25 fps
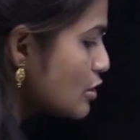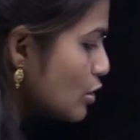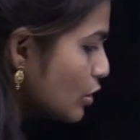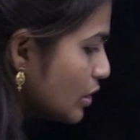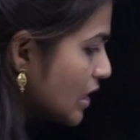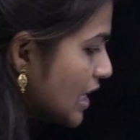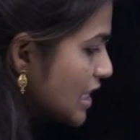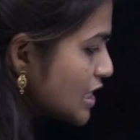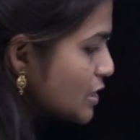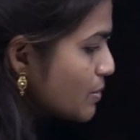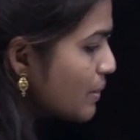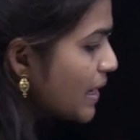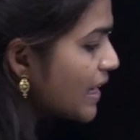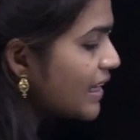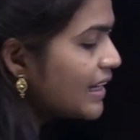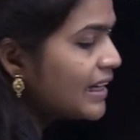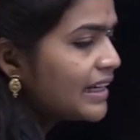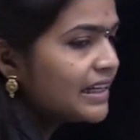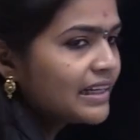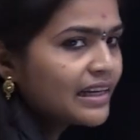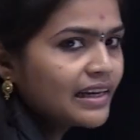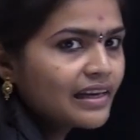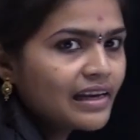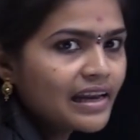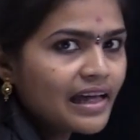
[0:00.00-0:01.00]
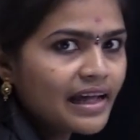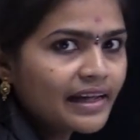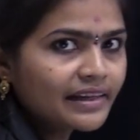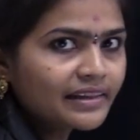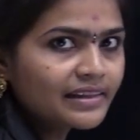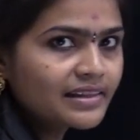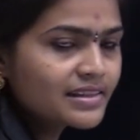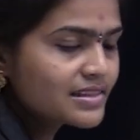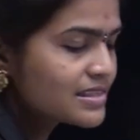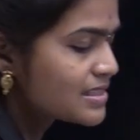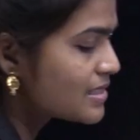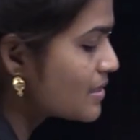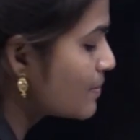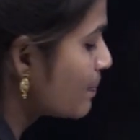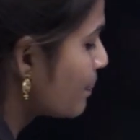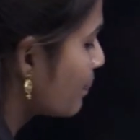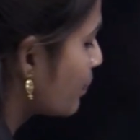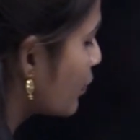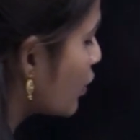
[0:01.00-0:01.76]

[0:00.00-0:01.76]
So that's why I written like this.